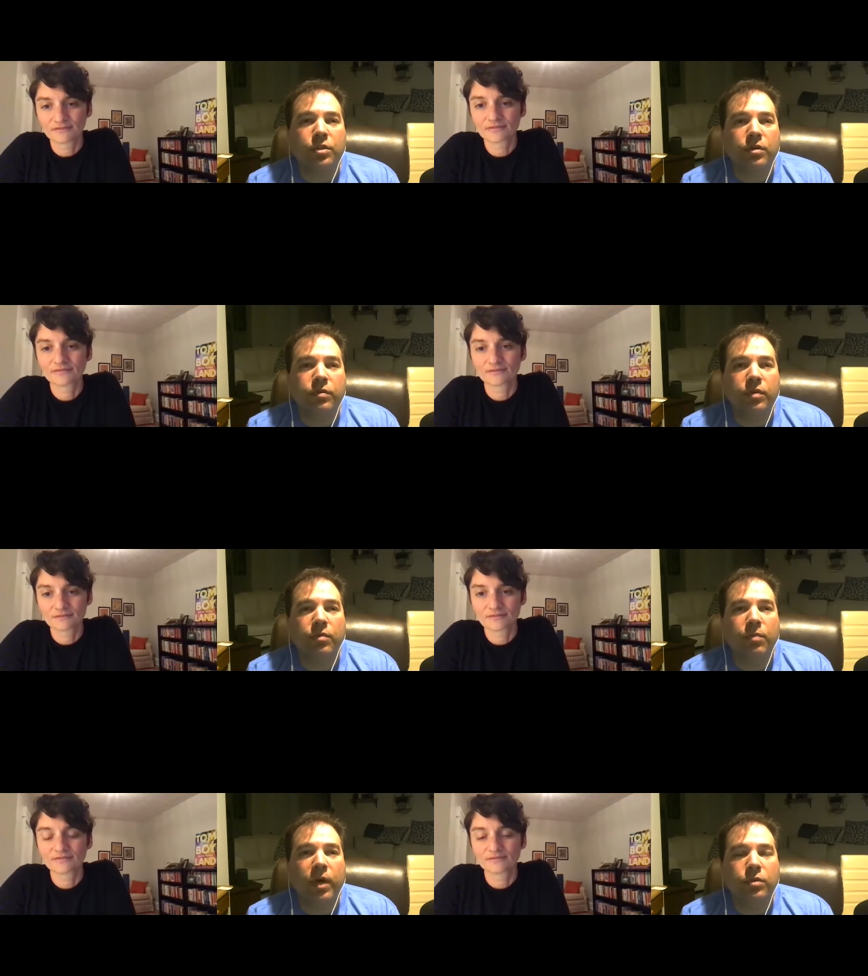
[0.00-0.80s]
Speaker 1: of
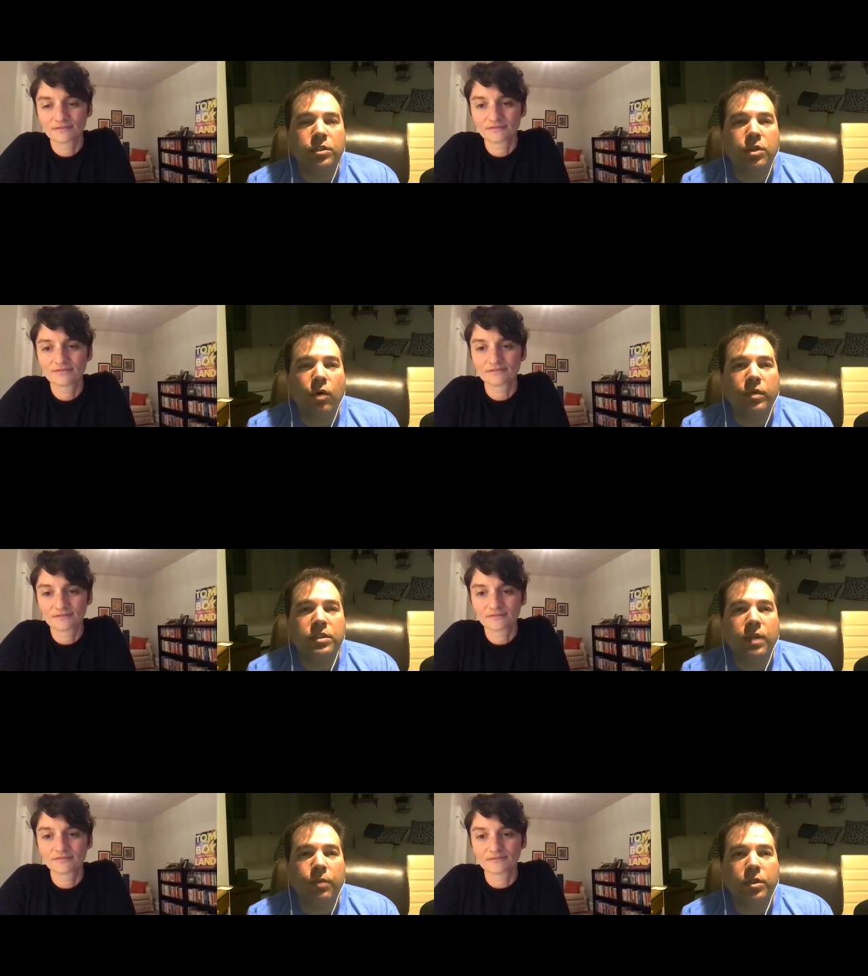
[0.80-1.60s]
of my own self
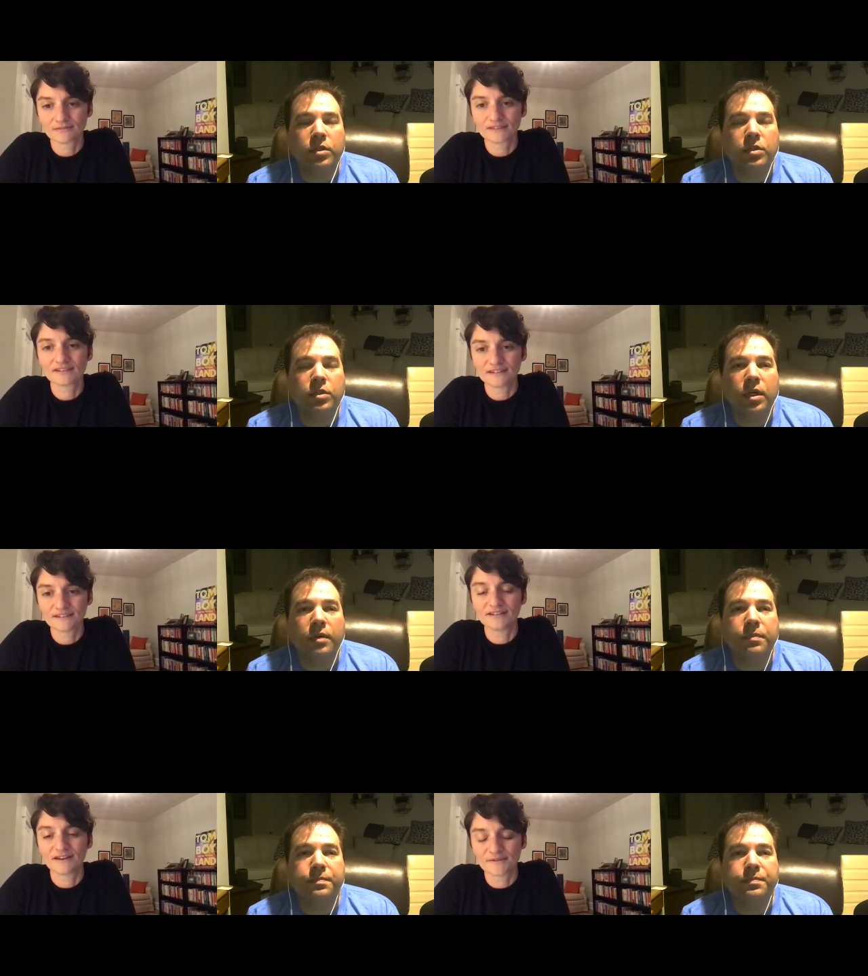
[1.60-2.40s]
acceptance.
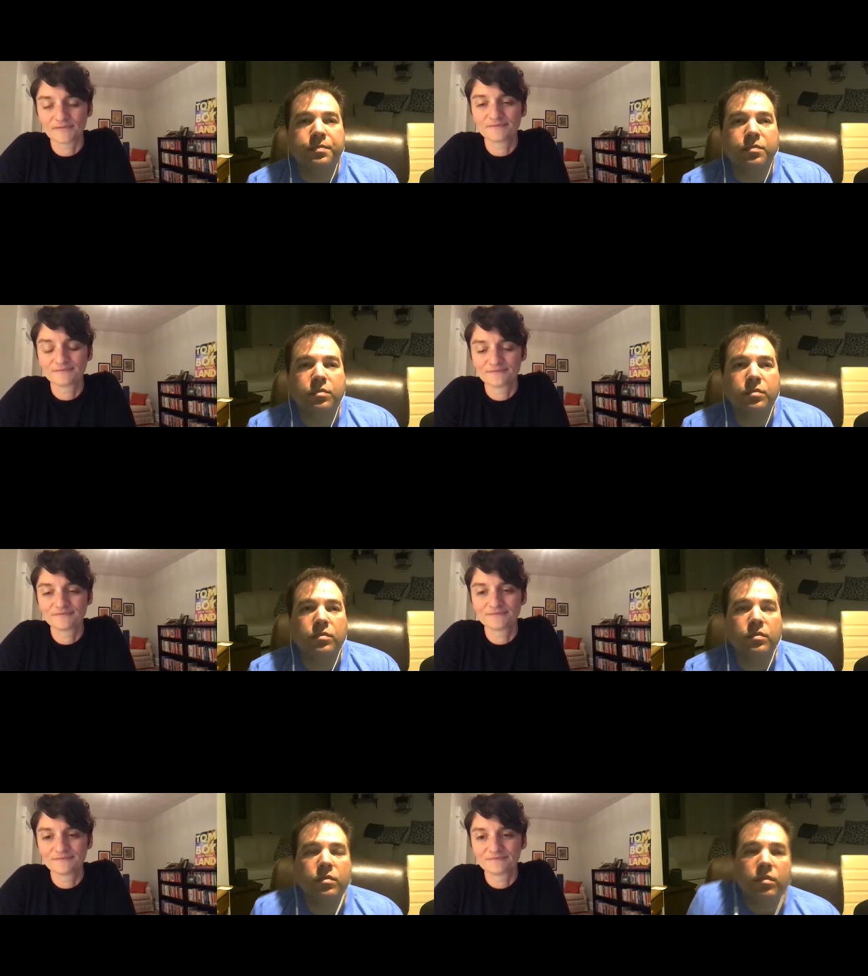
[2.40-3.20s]
Speaker 2: Yeah.
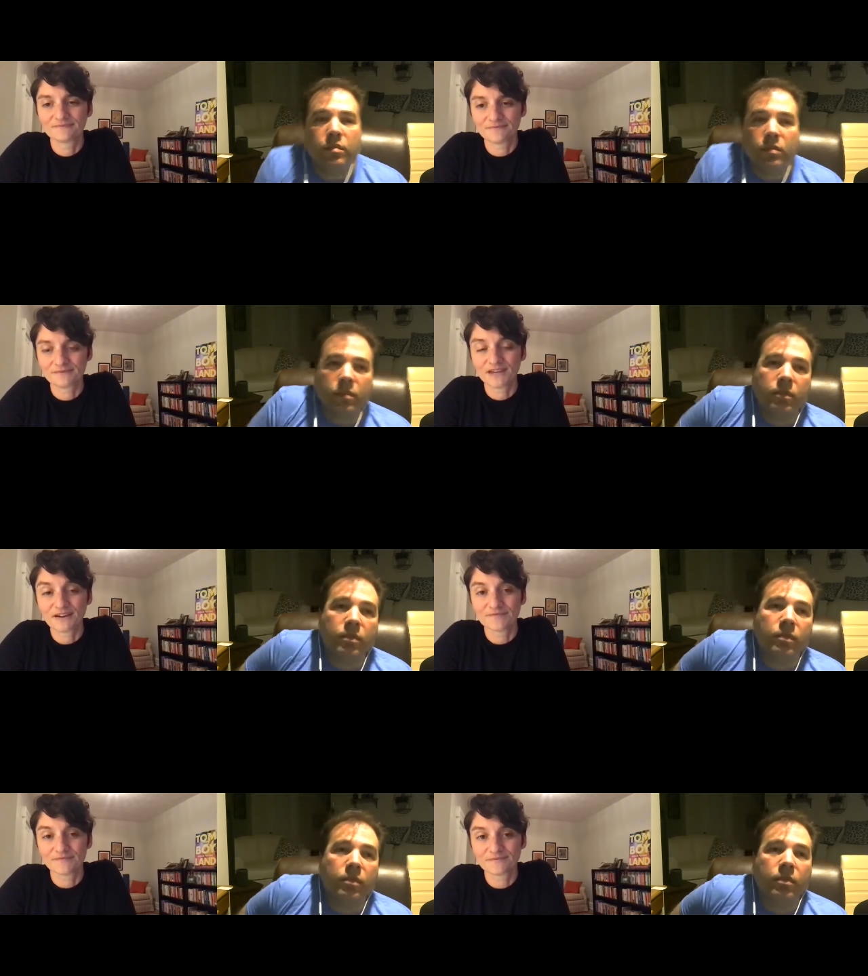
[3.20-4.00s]

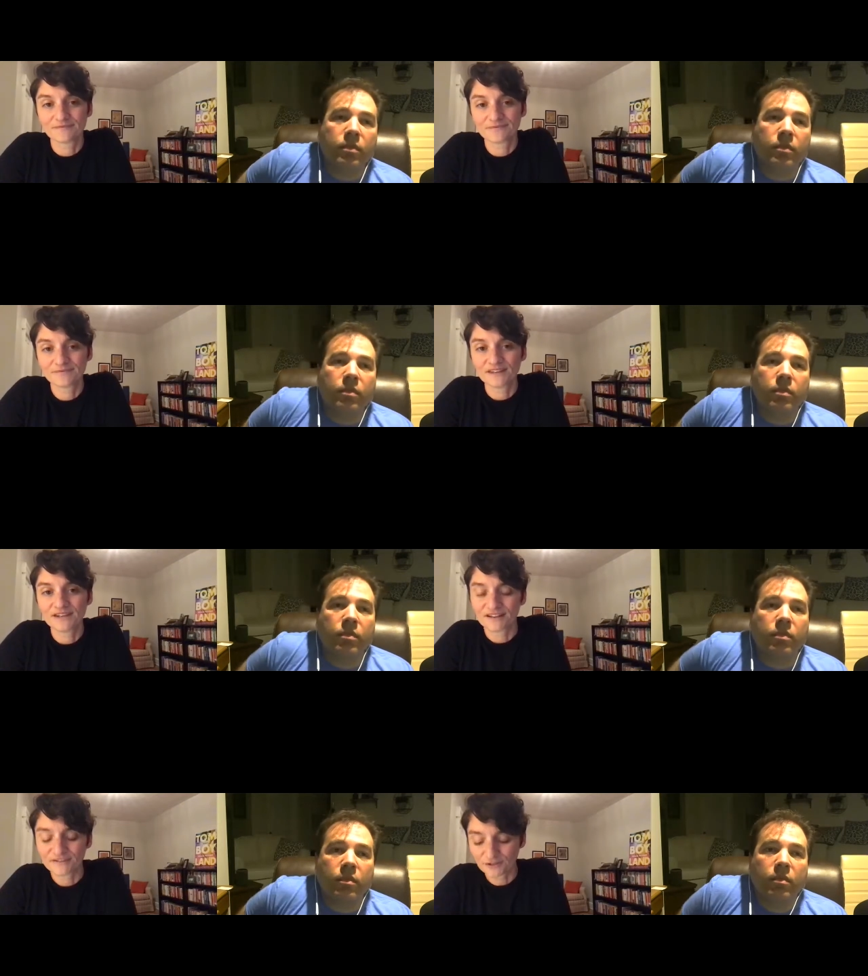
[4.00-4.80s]
Yeah.
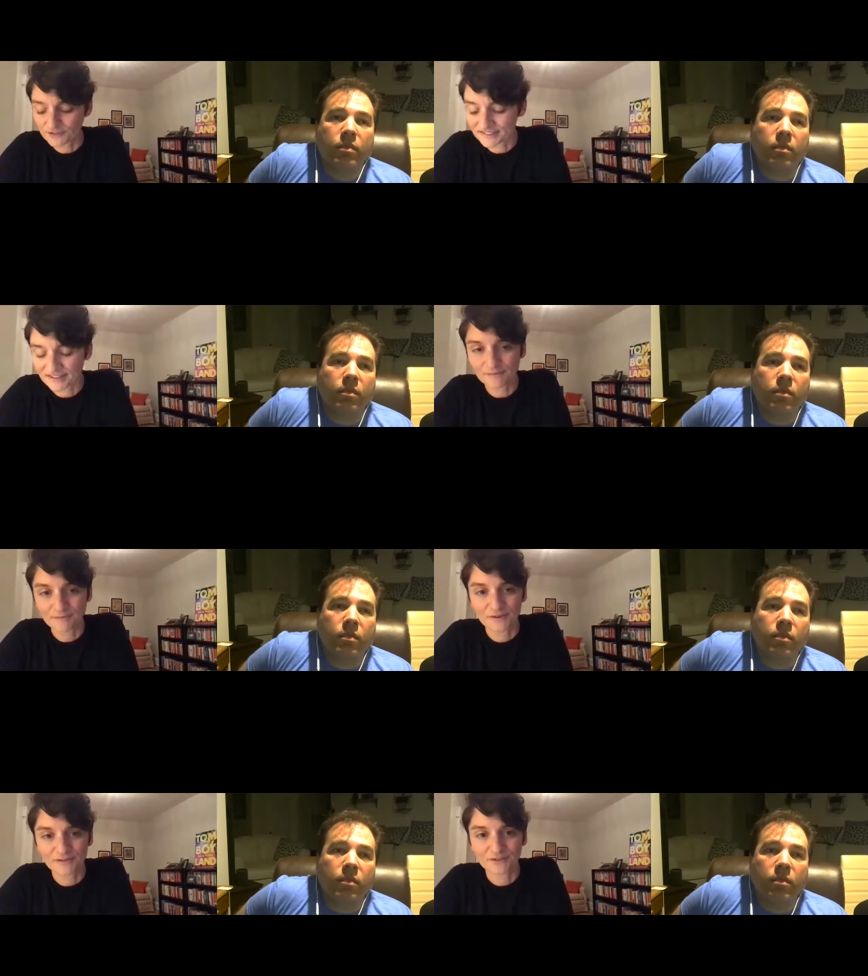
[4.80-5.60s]
Yeah, I feel the
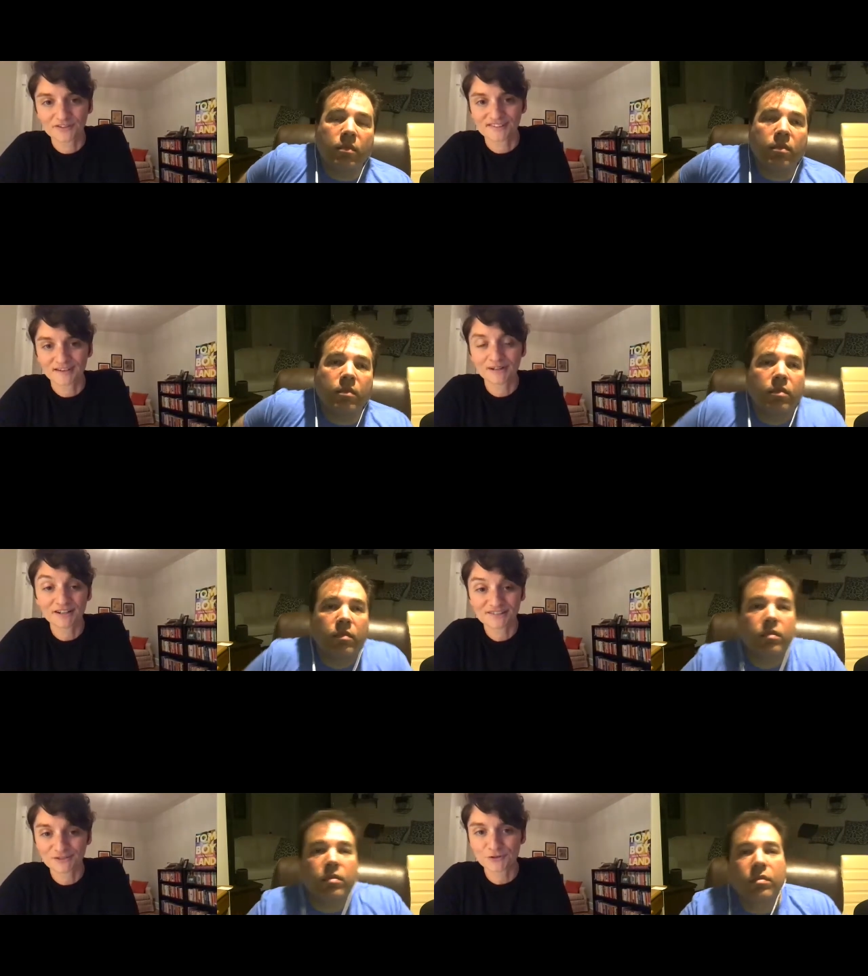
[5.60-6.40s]
same. I feel the same. And
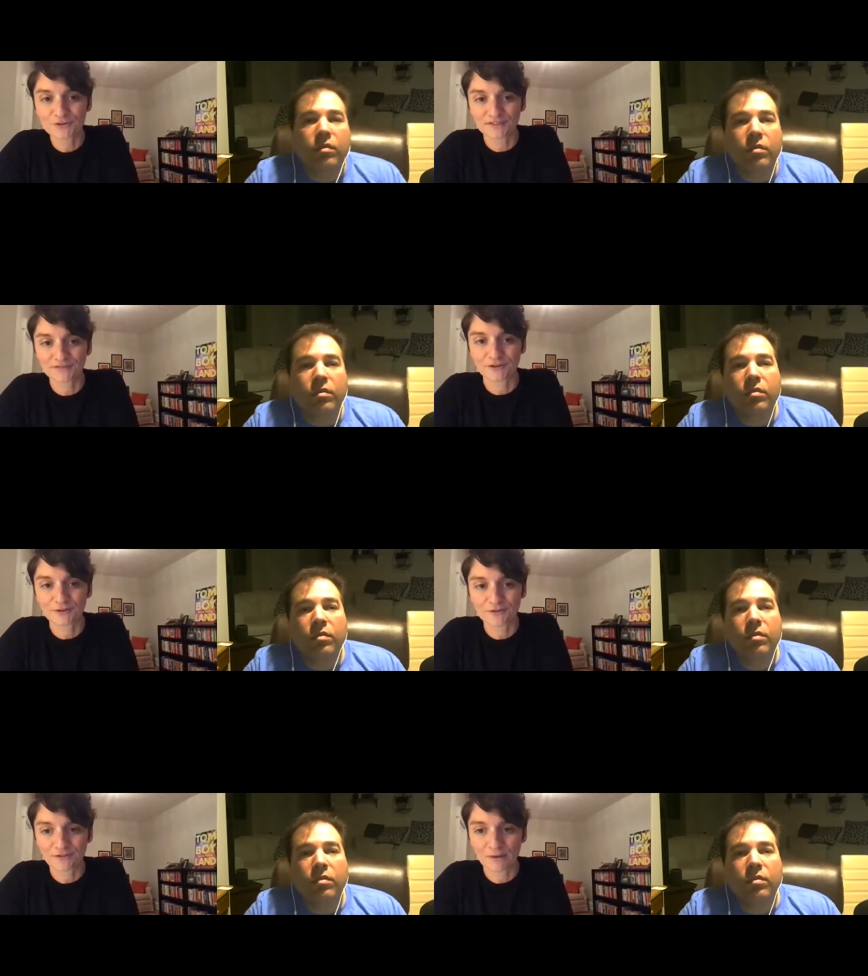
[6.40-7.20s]
it's true that
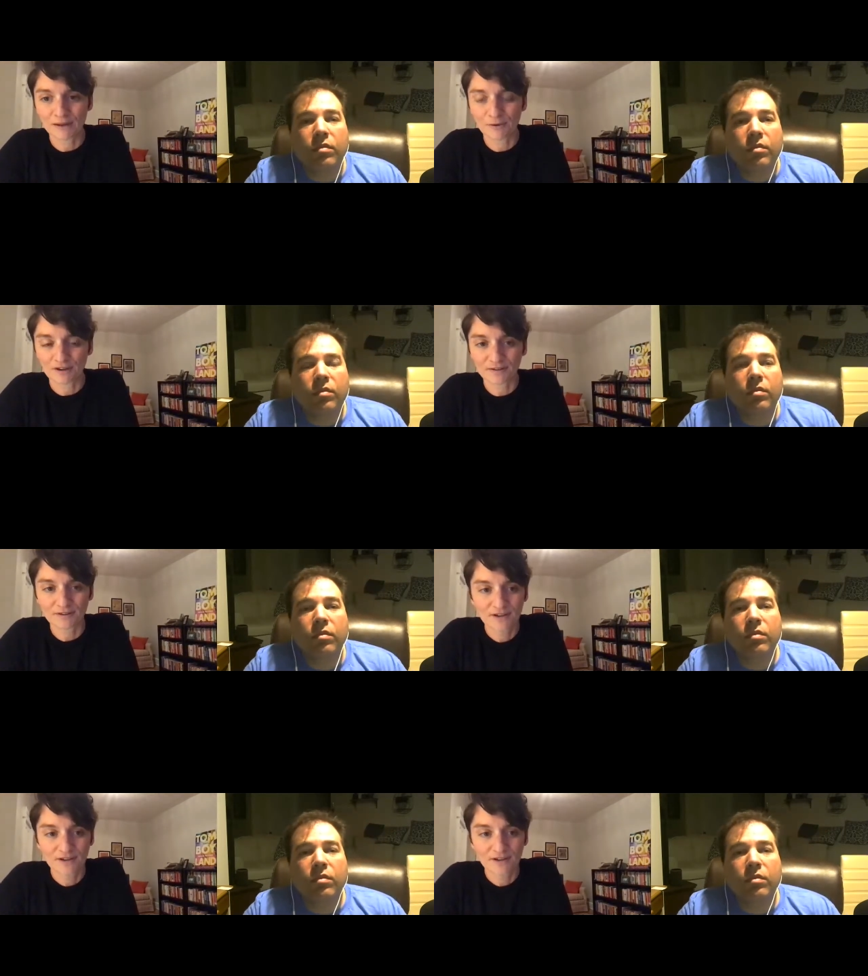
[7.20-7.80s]
for for my book,